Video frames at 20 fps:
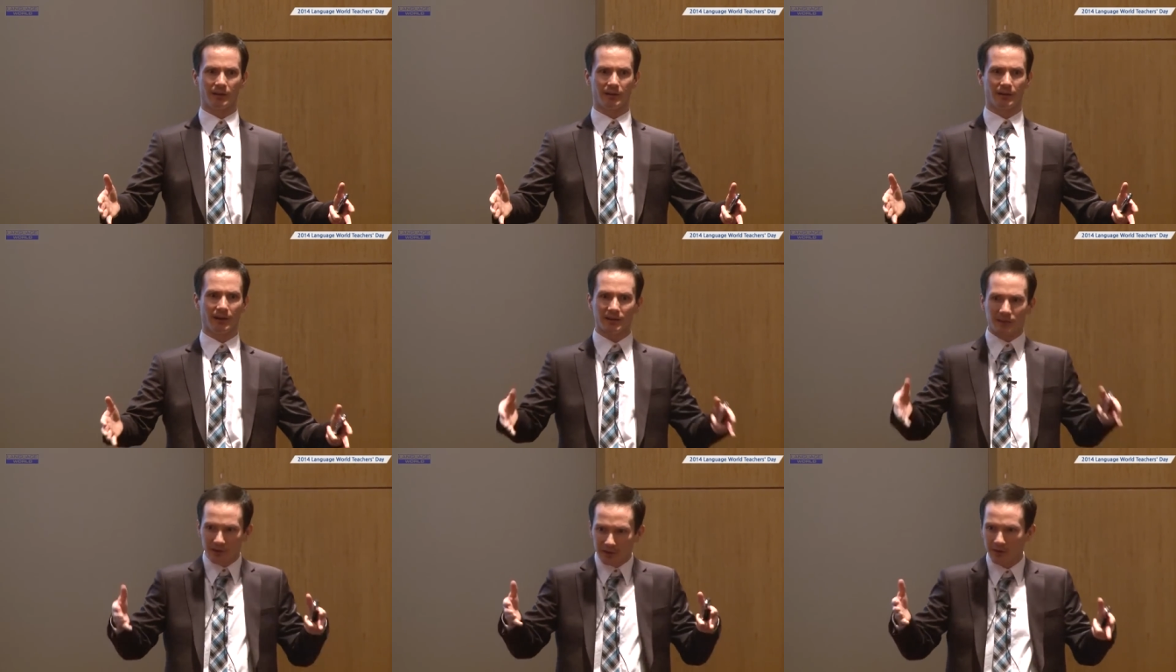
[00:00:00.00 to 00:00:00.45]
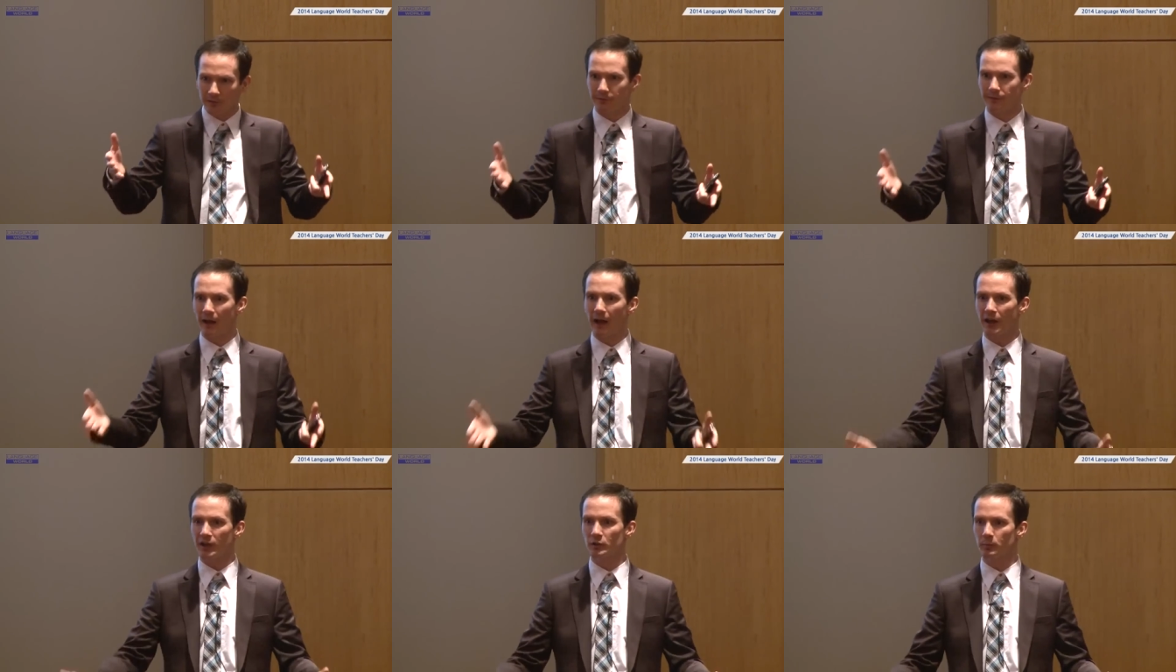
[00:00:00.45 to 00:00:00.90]
This is a
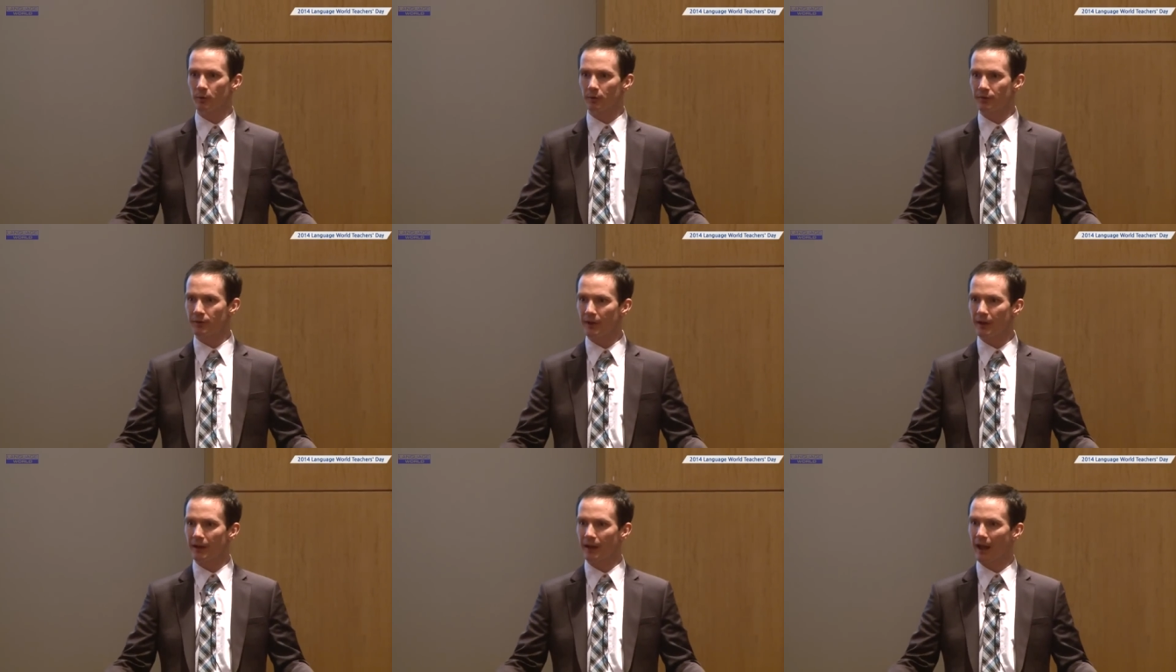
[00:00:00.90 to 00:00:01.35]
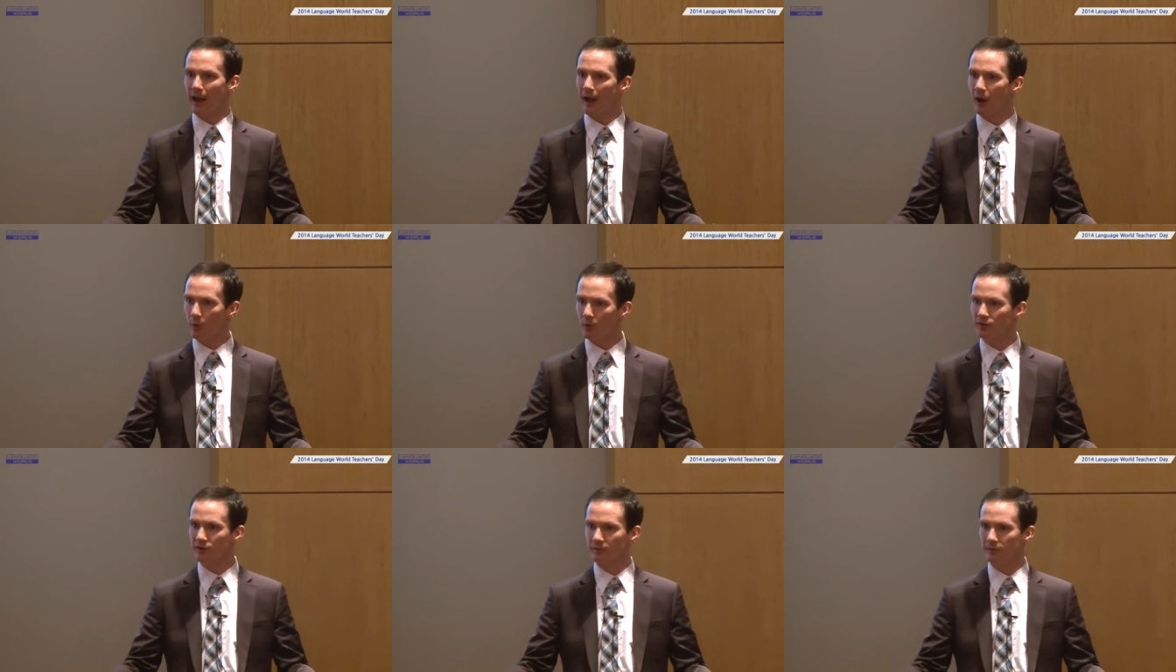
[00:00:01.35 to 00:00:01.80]
valuable thing.
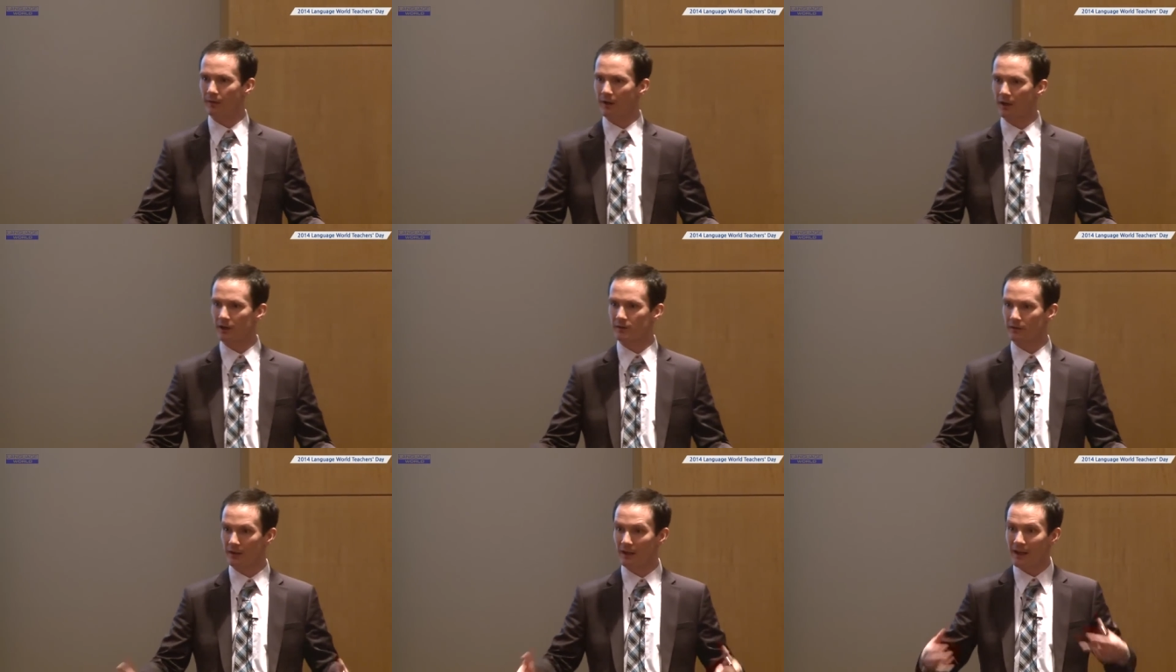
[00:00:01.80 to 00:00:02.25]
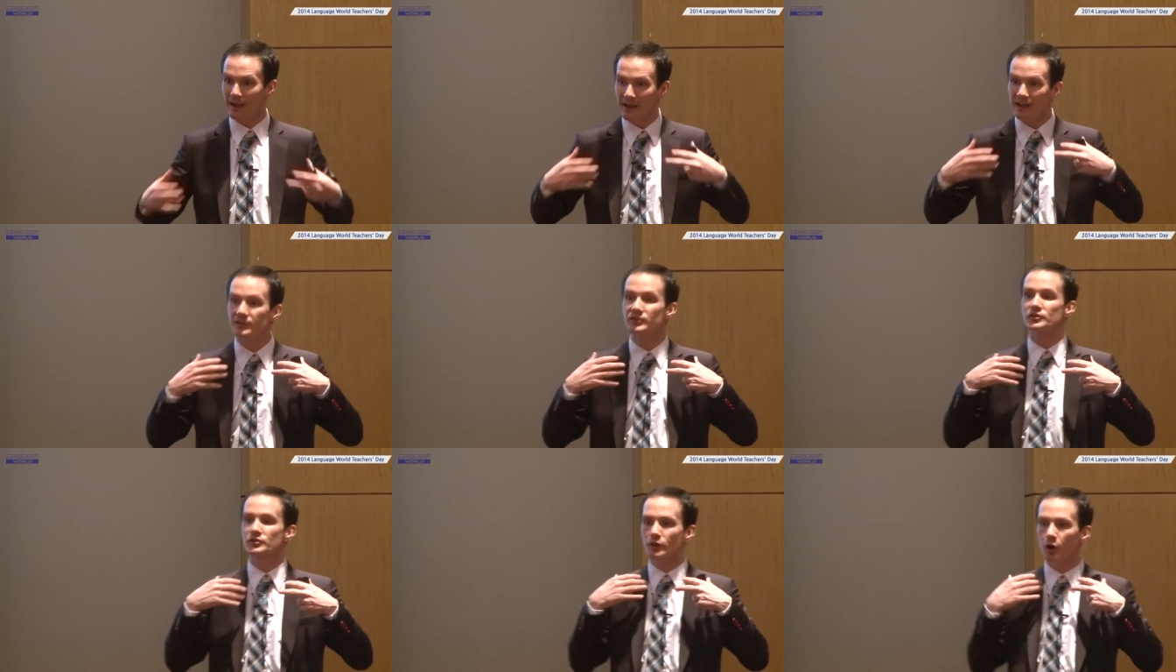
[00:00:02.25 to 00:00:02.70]
How is it valuable?
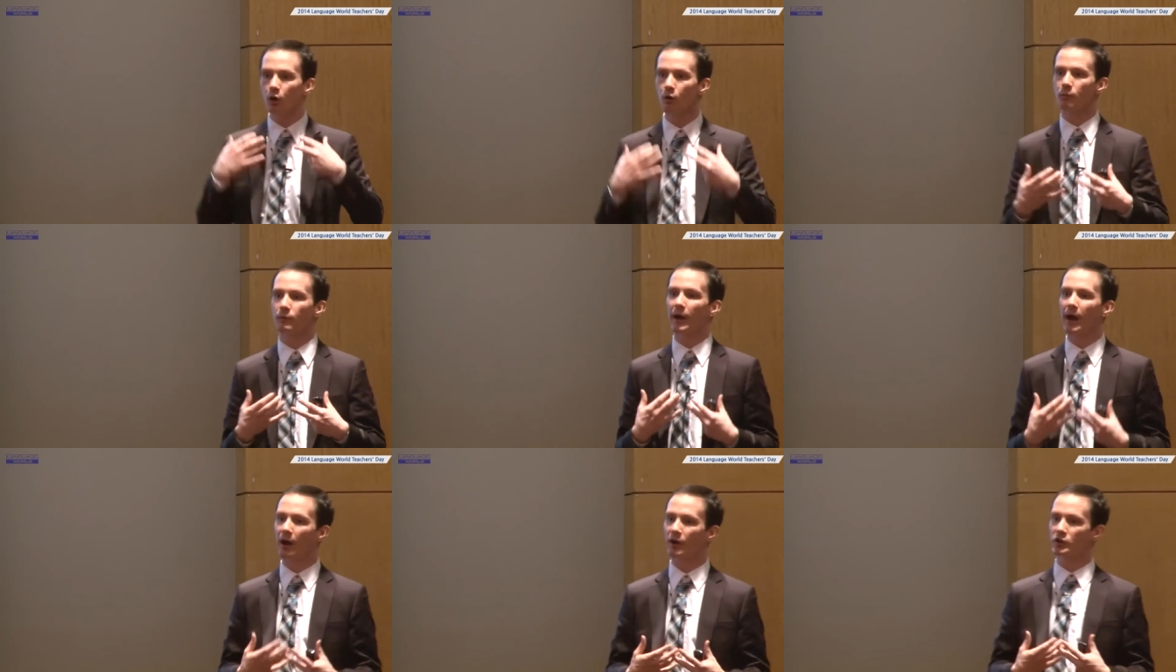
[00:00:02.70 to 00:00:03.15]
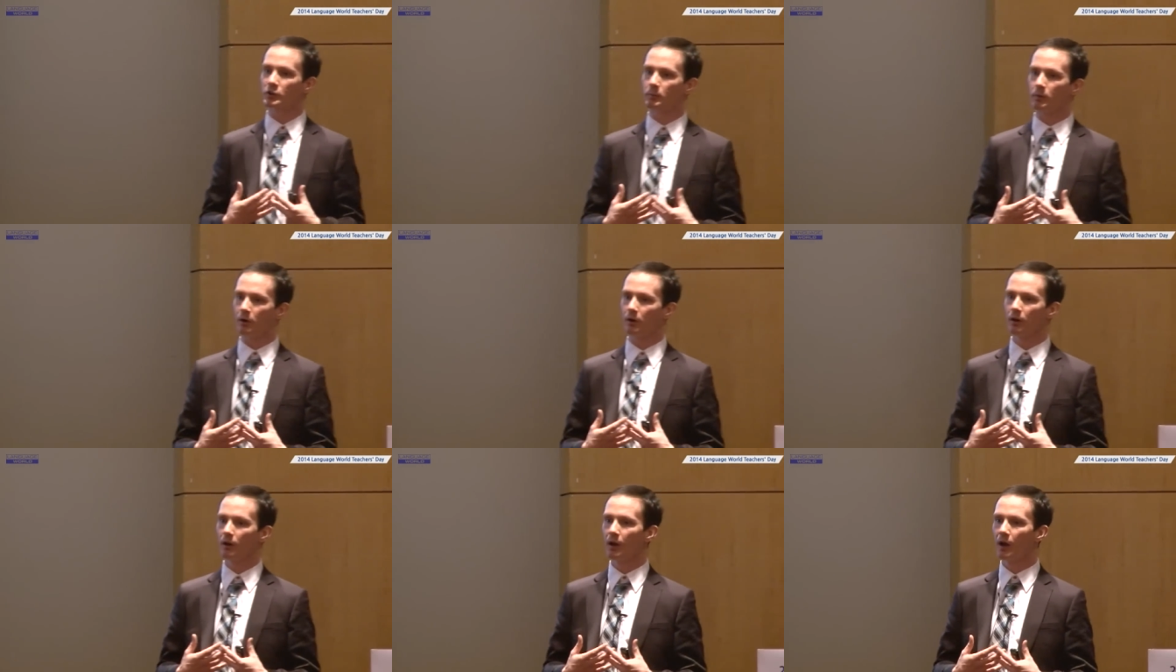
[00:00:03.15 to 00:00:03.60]
It's so
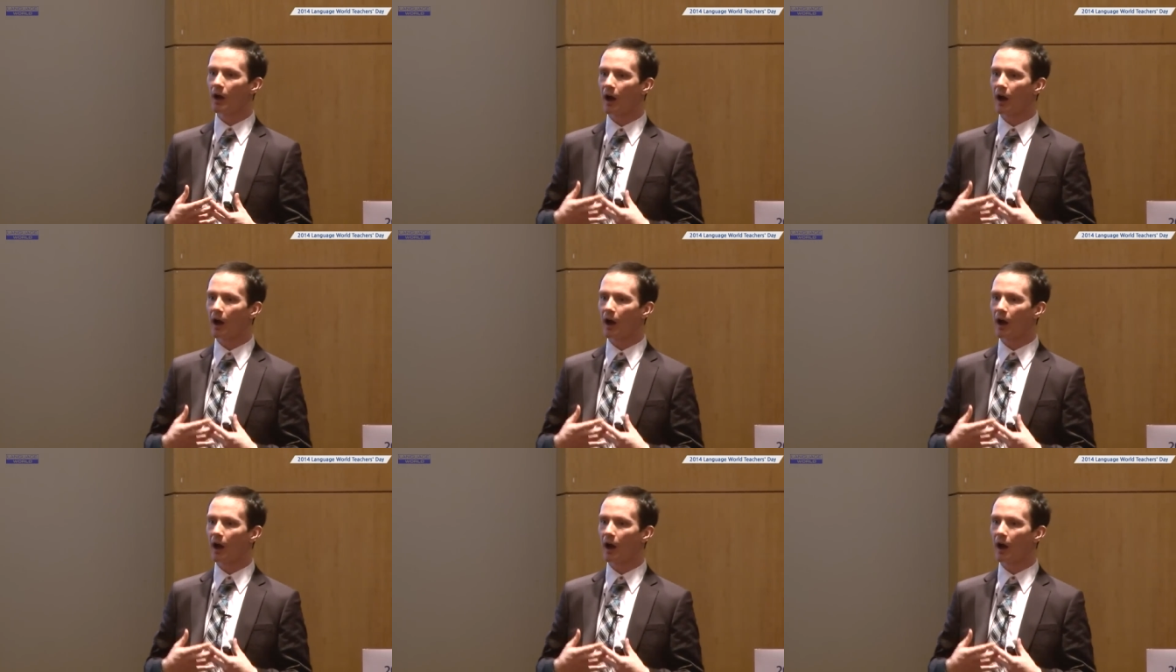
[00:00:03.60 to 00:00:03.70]
valuable,